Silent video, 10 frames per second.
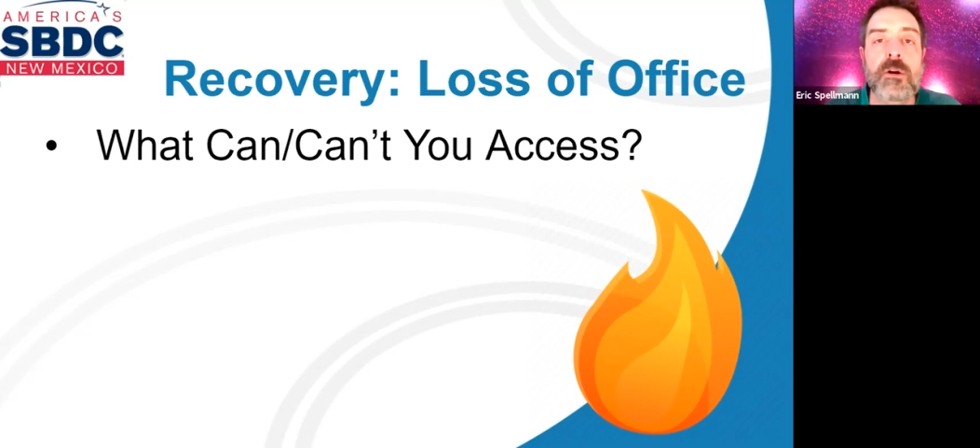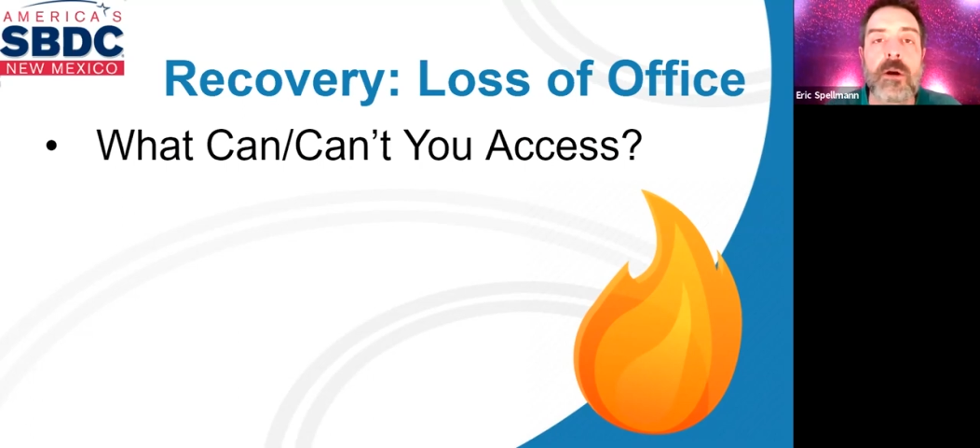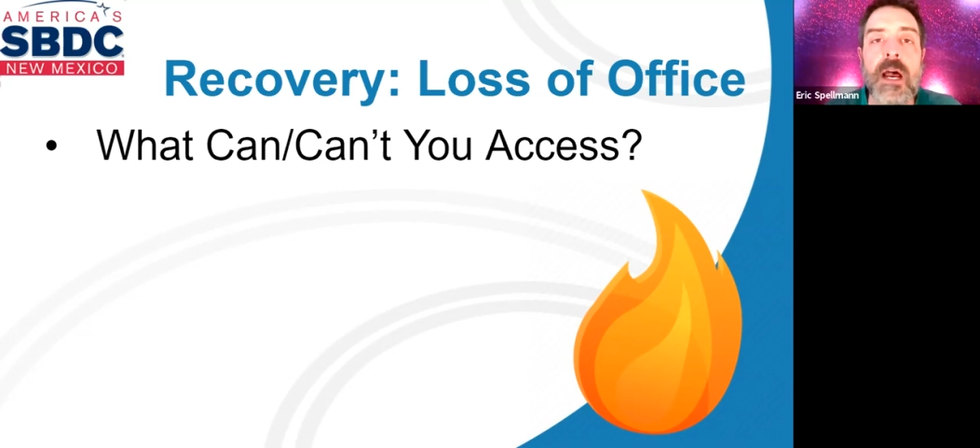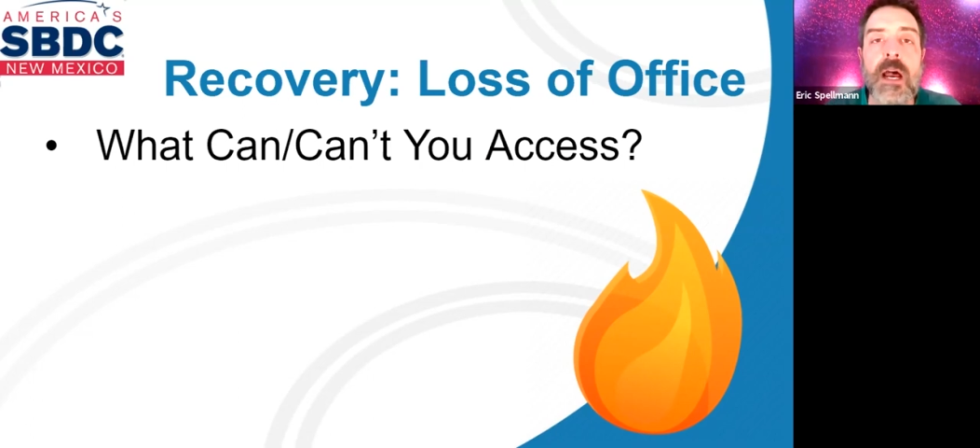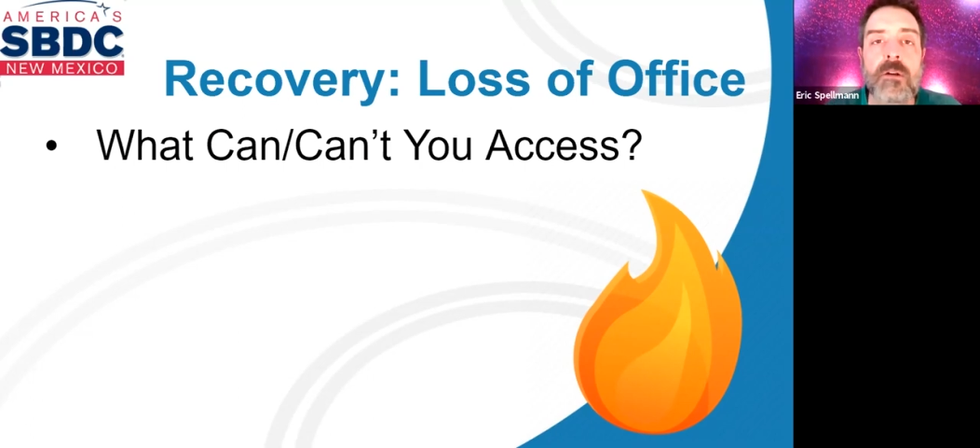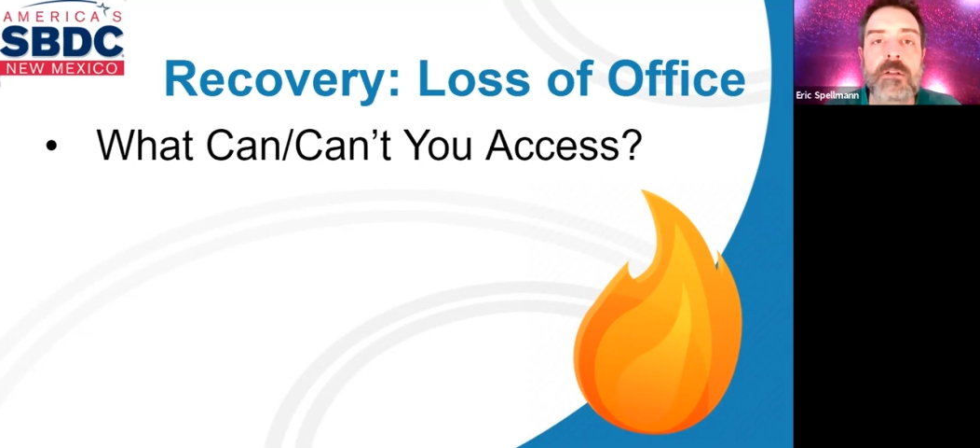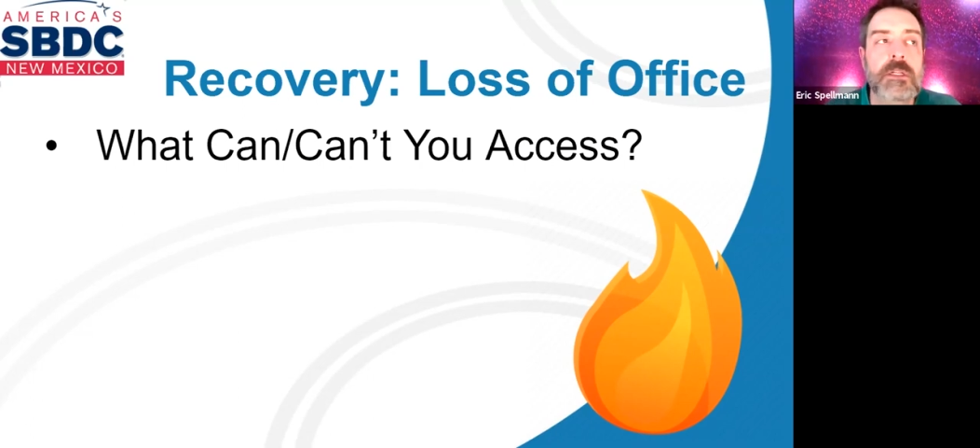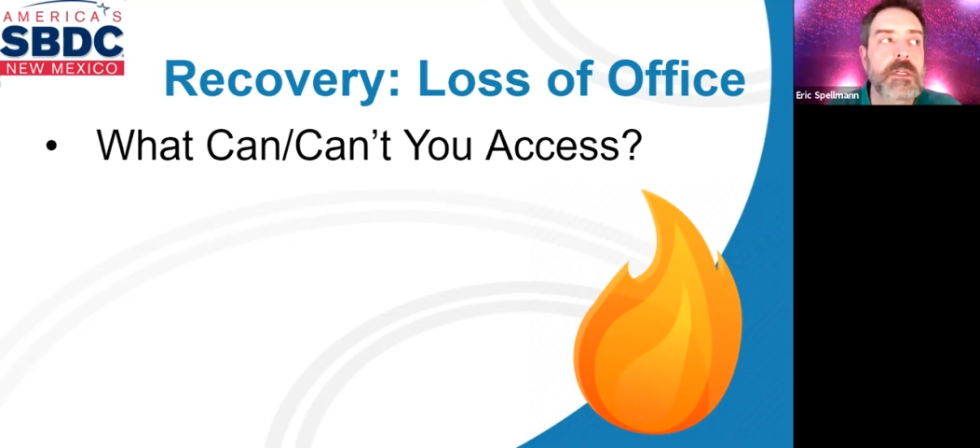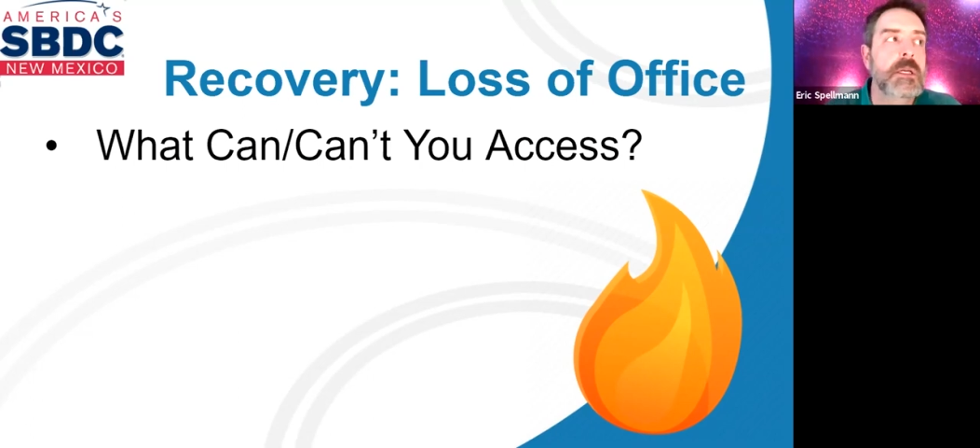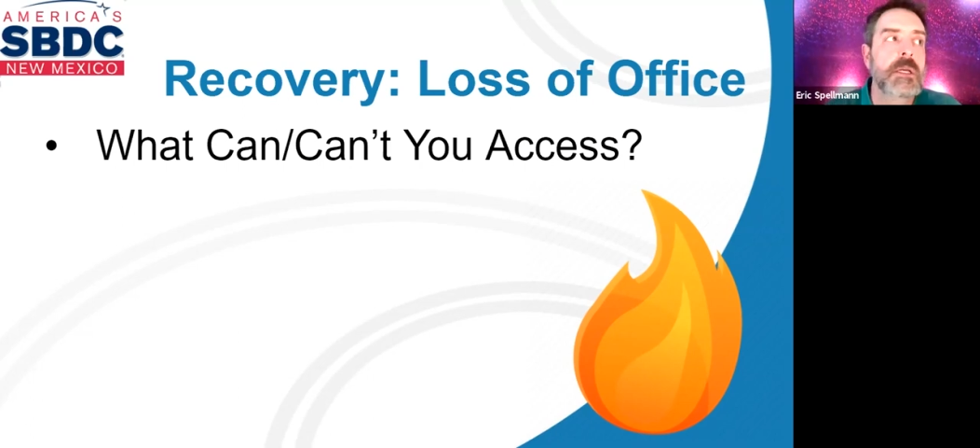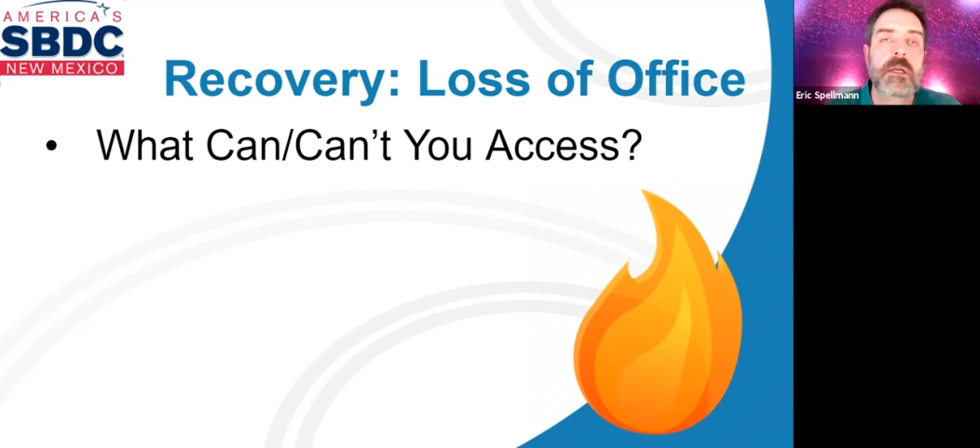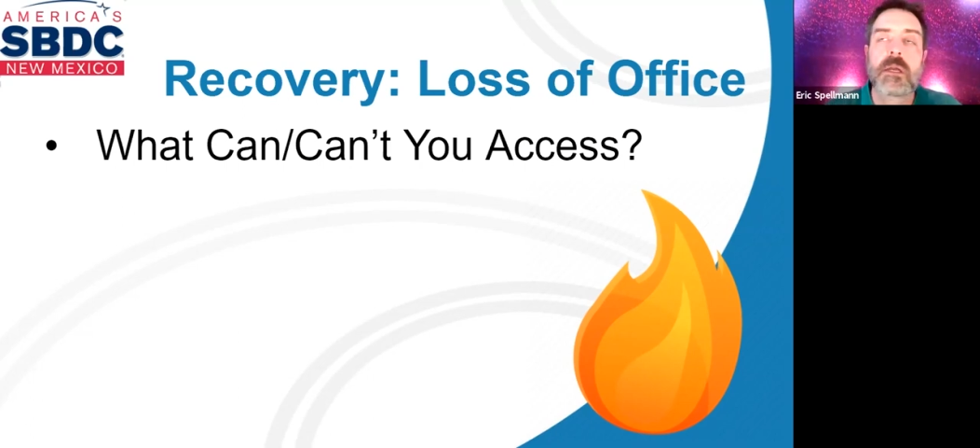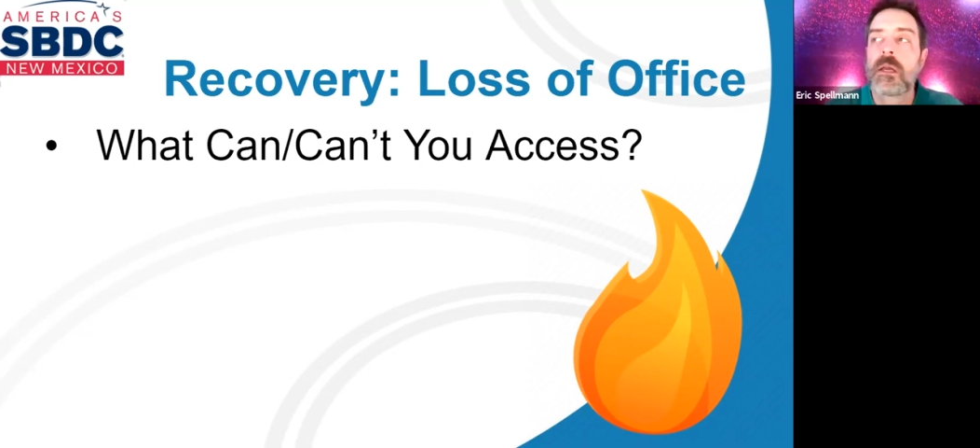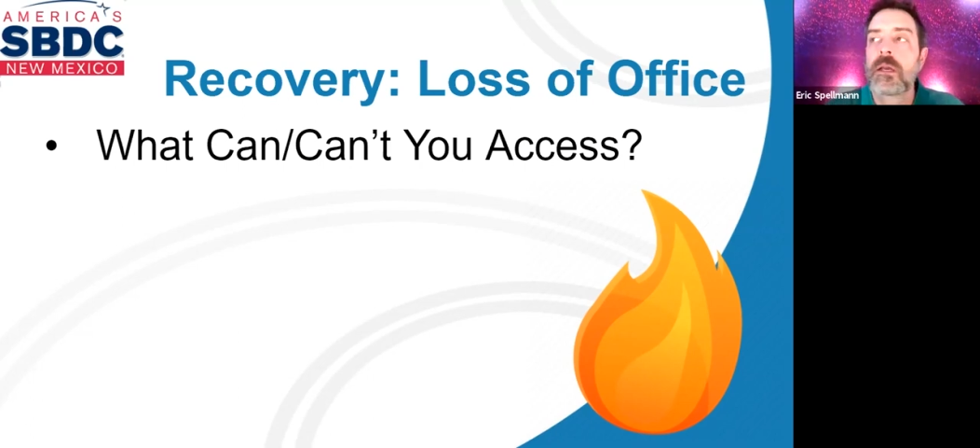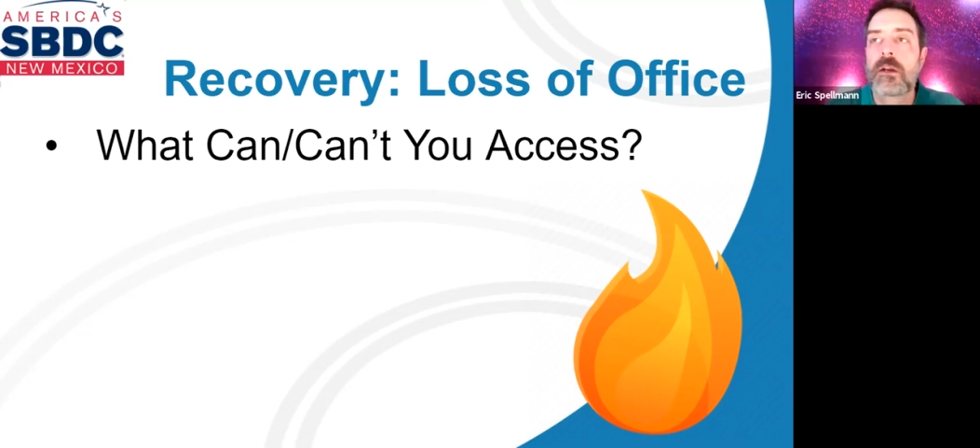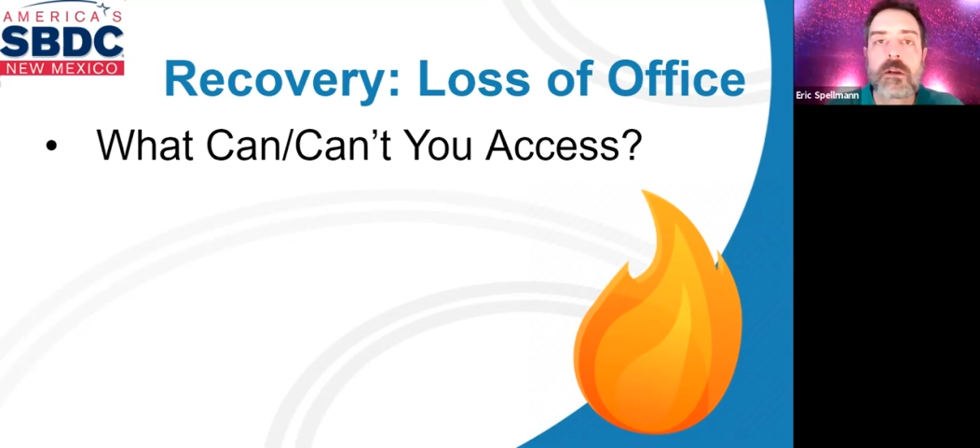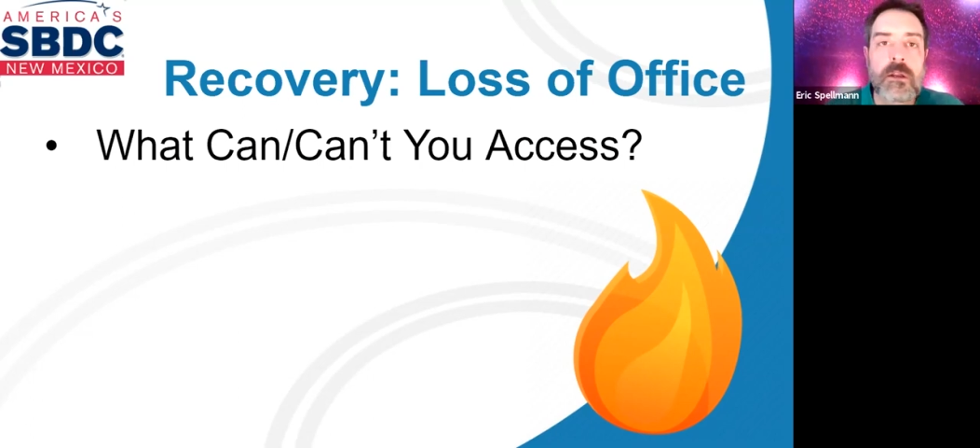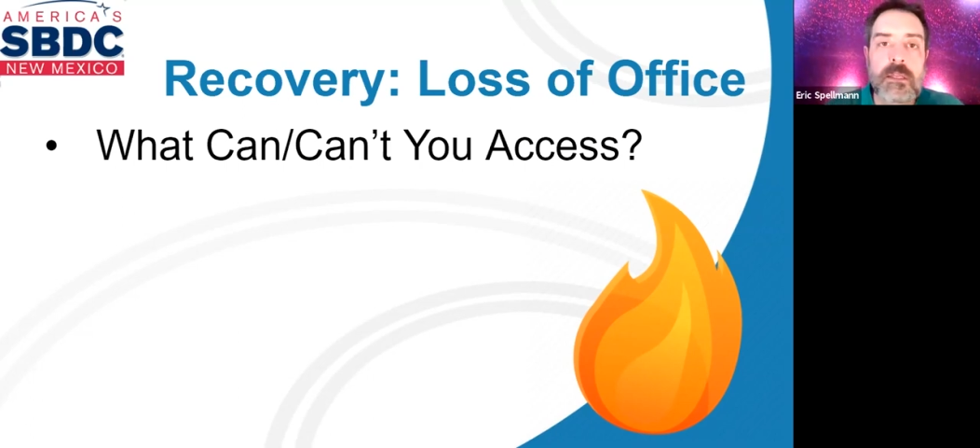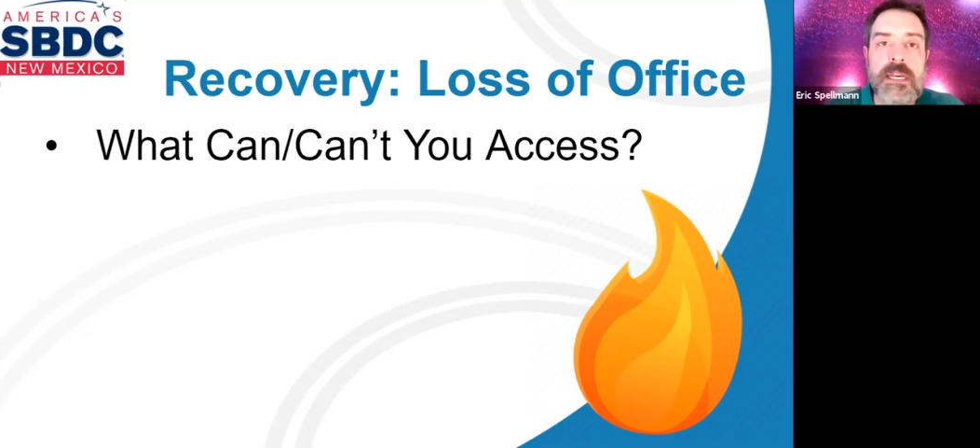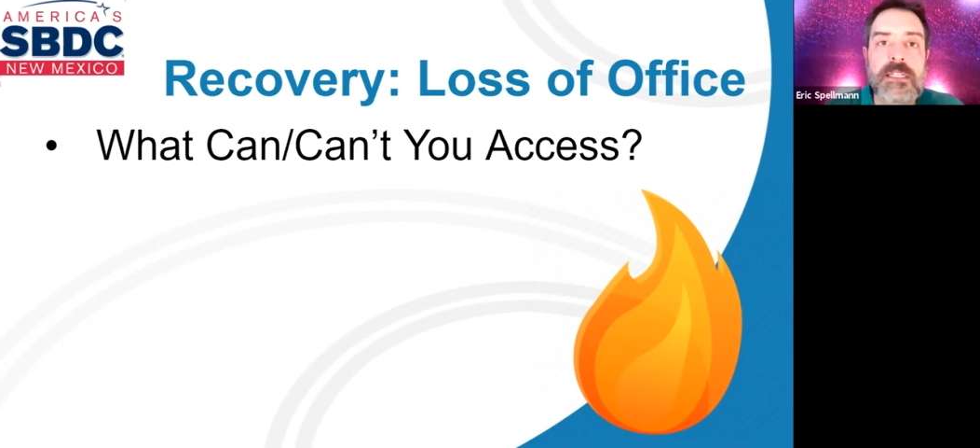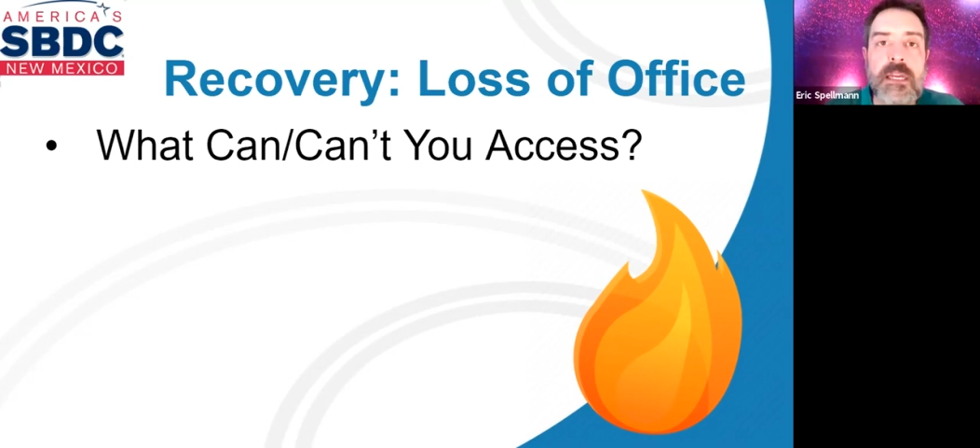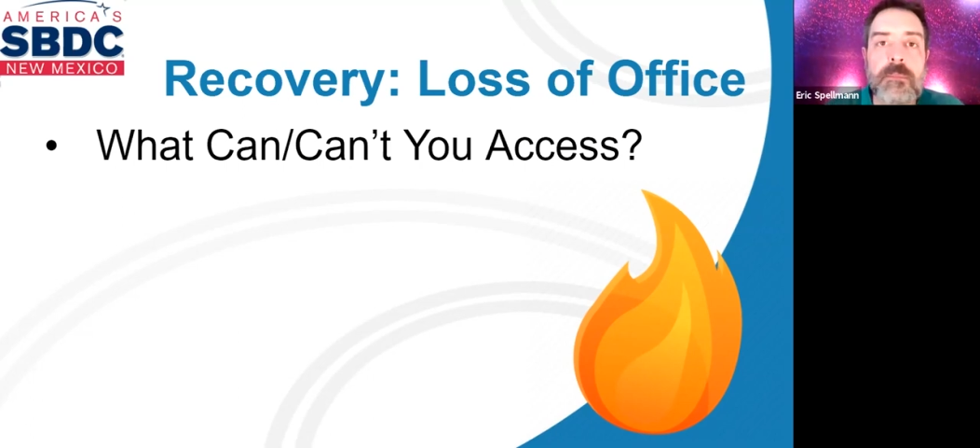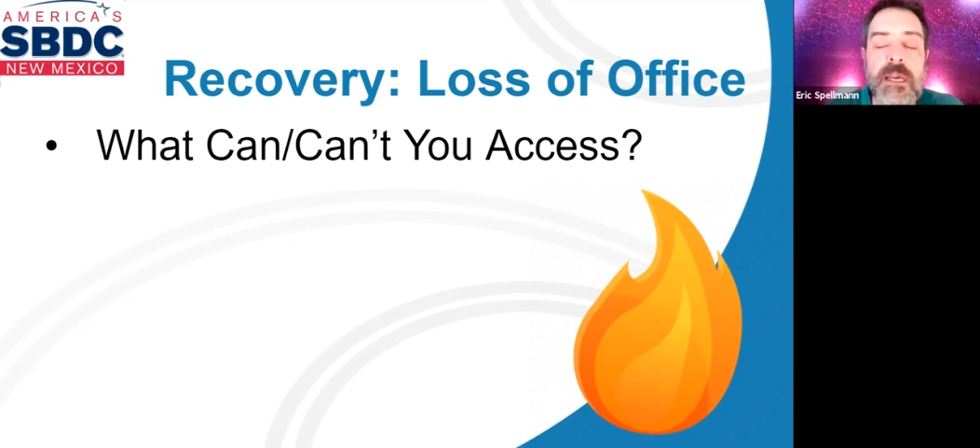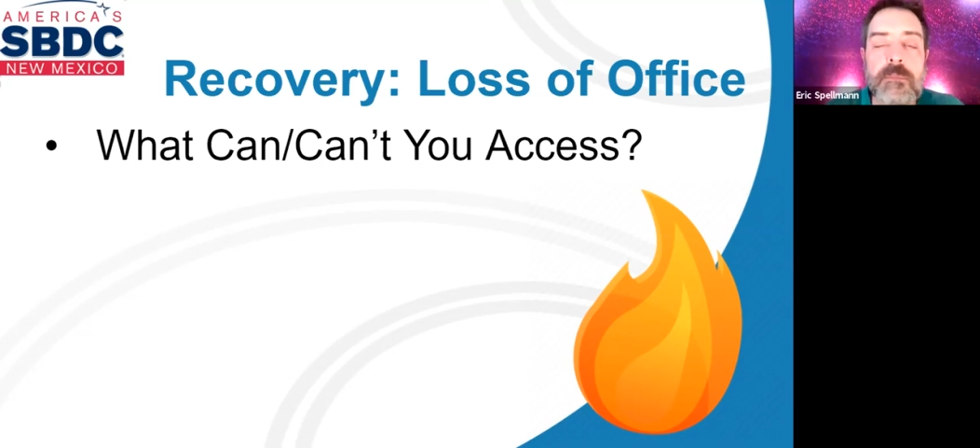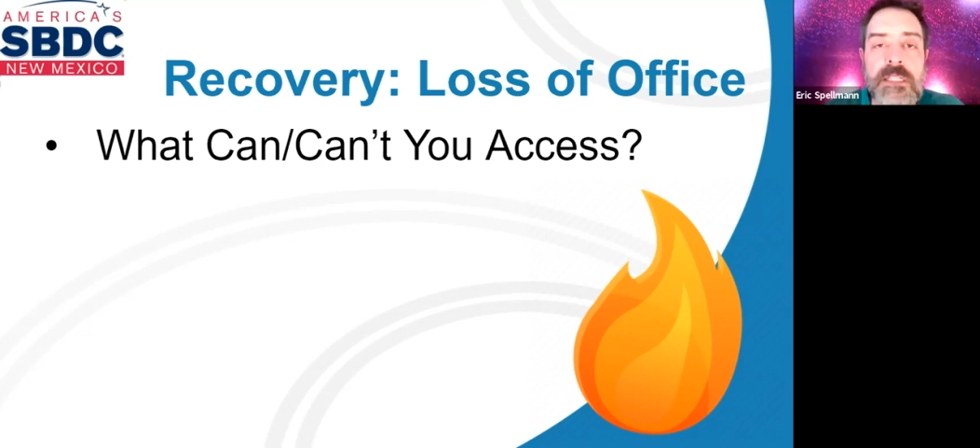ground, yes, I'd be